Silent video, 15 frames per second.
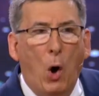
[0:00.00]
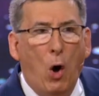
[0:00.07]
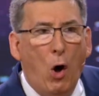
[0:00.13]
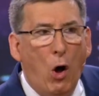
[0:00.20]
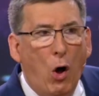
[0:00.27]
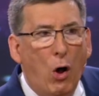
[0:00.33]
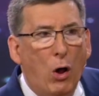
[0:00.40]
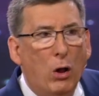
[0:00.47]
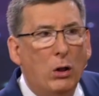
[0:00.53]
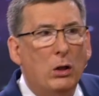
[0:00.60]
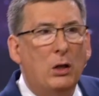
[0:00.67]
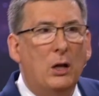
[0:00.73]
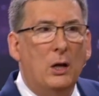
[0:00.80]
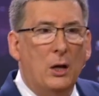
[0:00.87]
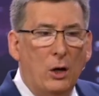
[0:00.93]

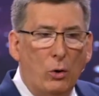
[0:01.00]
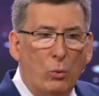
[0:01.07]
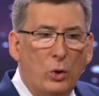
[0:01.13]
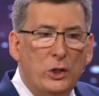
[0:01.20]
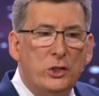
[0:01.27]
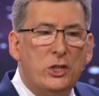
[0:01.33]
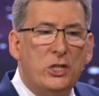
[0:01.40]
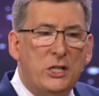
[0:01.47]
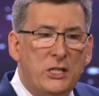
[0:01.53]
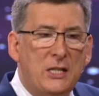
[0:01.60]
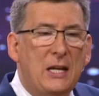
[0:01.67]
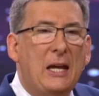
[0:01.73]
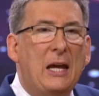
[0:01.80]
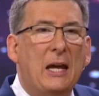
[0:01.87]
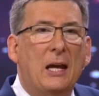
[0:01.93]
Paul was
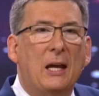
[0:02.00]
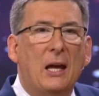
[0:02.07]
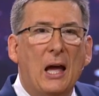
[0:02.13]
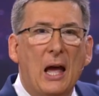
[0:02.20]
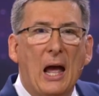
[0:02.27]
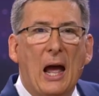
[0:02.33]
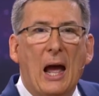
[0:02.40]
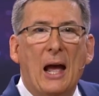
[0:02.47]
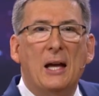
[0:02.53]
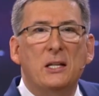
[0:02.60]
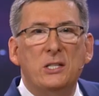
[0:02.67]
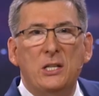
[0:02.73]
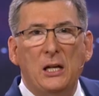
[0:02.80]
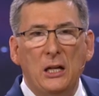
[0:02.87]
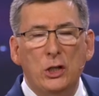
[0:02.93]
seeing
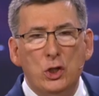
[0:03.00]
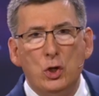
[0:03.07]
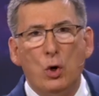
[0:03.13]
as he